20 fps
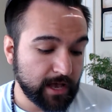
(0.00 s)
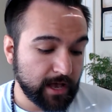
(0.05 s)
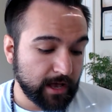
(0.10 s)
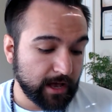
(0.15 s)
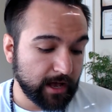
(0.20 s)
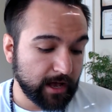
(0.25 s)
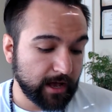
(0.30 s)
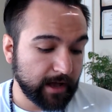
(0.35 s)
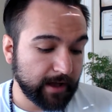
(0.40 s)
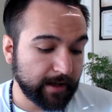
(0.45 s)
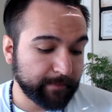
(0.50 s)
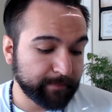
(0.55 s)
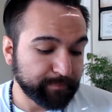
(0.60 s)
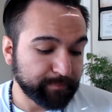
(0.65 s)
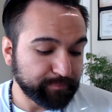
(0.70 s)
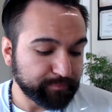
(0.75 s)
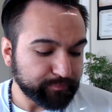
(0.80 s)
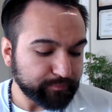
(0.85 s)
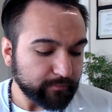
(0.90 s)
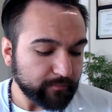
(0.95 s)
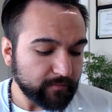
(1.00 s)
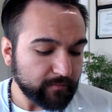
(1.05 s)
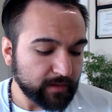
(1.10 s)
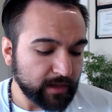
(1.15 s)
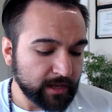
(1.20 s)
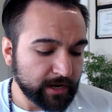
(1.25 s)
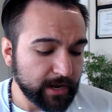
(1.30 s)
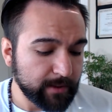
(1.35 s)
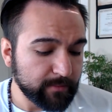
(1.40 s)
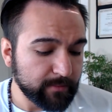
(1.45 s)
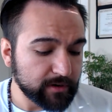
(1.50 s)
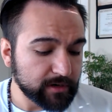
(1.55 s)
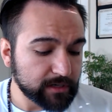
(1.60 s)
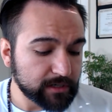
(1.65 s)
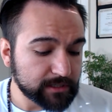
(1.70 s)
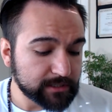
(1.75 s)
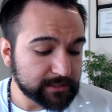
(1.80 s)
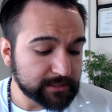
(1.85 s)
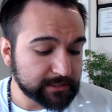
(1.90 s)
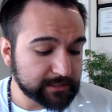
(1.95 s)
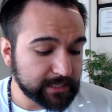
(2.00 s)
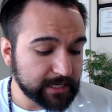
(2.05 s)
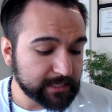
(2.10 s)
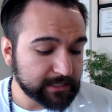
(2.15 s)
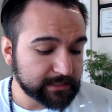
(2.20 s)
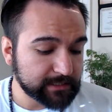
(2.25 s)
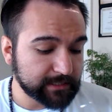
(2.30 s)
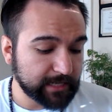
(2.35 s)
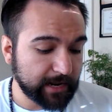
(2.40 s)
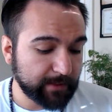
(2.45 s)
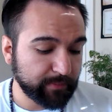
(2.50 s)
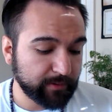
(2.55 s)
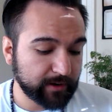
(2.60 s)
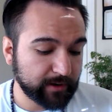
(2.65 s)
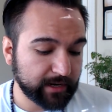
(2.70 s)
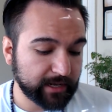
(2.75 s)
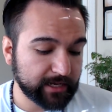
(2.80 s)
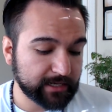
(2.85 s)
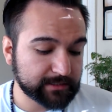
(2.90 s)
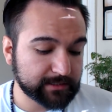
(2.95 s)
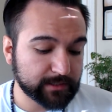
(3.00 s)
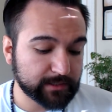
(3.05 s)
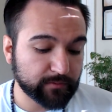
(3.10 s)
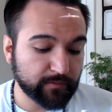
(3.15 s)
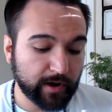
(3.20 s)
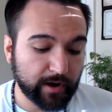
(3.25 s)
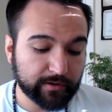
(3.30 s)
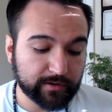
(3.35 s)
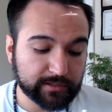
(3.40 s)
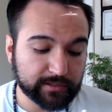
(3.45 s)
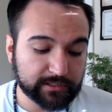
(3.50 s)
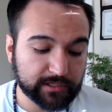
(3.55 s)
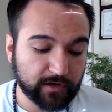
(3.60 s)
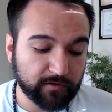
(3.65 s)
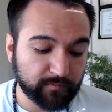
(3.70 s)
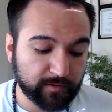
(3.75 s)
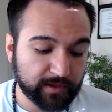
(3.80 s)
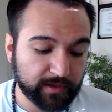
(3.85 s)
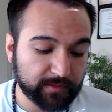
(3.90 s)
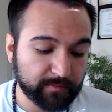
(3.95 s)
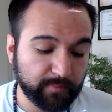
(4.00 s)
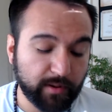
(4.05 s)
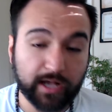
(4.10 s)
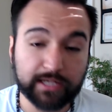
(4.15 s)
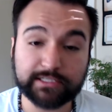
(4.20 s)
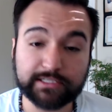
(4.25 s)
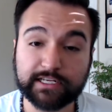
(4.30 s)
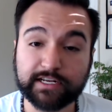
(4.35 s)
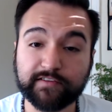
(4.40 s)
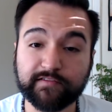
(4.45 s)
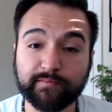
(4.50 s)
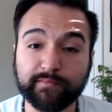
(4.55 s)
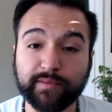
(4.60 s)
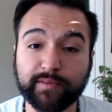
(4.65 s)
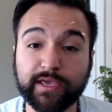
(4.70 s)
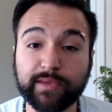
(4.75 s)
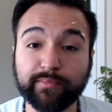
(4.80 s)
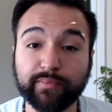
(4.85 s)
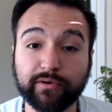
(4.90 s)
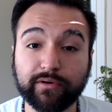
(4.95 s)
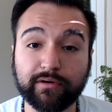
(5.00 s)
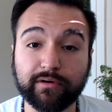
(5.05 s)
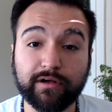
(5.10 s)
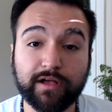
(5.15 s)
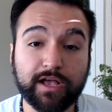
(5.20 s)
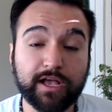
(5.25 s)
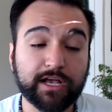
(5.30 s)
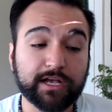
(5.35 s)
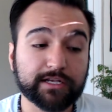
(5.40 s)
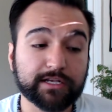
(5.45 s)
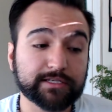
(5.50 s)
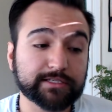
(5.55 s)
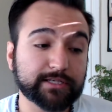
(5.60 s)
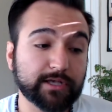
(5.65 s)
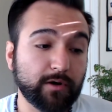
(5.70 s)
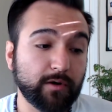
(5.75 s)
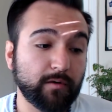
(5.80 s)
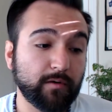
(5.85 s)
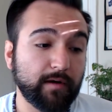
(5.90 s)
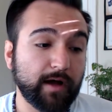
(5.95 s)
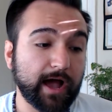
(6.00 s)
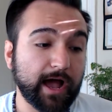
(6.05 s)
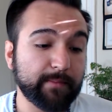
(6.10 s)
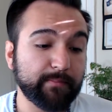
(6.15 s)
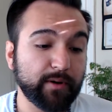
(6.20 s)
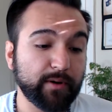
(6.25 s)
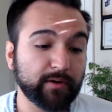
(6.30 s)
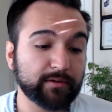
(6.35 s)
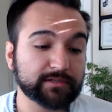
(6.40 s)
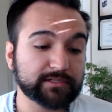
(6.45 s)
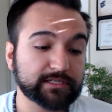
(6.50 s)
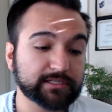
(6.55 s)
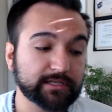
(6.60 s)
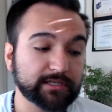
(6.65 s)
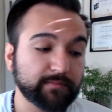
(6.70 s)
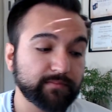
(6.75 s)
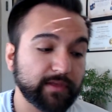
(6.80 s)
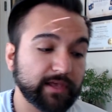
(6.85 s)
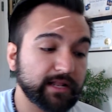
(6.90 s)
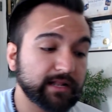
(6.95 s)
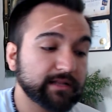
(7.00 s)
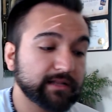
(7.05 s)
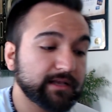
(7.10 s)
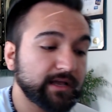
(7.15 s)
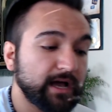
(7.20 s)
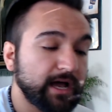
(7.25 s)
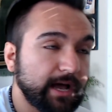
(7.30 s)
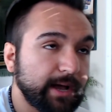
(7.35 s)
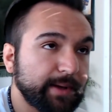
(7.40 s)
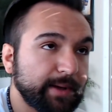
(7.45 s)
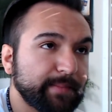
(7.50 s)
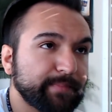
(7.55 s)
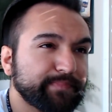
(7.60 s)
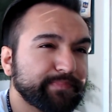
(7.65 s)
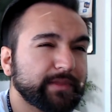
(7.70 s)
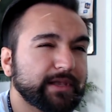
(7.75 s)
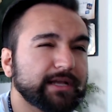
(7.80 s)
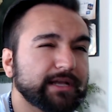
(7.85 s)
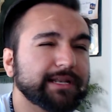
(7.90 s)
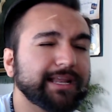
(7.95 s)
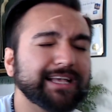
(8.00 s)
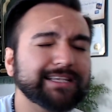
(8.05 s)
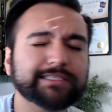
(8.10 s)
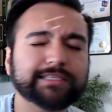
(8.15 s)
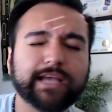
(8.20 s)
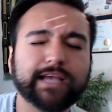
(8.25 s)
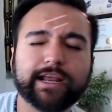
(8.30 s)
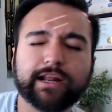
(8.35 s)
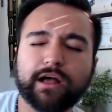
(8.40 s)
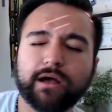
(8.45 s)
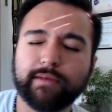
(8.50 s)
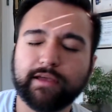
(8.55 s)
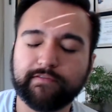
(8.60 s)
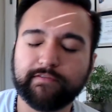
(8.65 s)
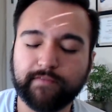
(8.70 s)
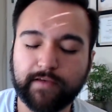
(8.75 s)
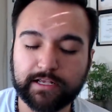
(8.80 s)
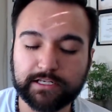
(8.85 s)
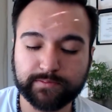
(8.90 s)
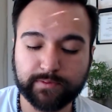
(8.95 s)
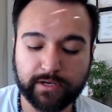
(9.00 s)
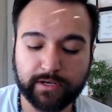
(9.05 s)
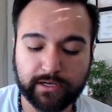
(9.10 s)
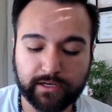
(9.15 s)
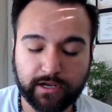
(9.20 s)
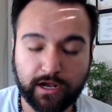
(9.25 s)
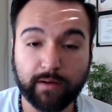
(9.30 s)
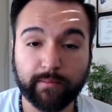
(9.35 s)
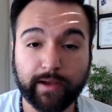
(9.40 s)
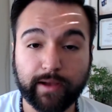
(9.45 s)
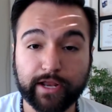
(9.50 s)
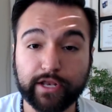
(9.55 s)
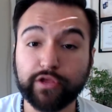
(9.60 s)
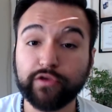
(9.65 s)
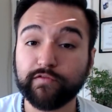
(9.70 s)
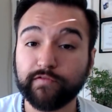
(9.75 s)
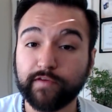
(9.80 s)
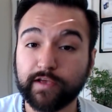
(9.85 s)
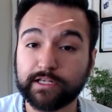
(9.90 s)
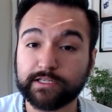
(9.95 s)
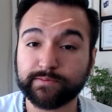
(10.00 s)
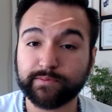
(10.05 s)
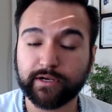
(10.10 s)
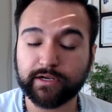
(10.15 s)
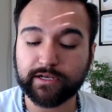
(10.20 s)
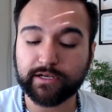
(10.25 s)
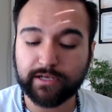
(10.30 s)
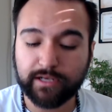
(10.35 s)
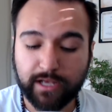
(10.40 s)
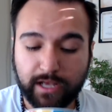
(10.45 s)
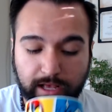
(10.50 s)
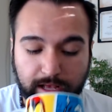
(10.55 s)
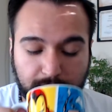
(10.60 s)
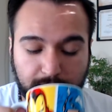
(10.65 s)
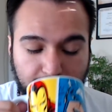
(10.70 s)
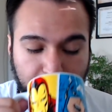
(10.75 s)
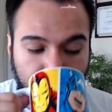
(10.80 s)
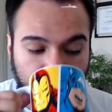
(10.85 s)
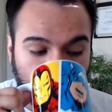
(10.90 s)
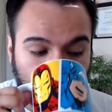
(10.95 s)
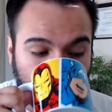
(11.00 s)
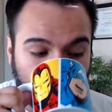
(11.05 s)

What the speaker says: Um, Number six that I put is surround yourself with positive people. So I posted something last night on my Facebook, on my new Facebook. Um,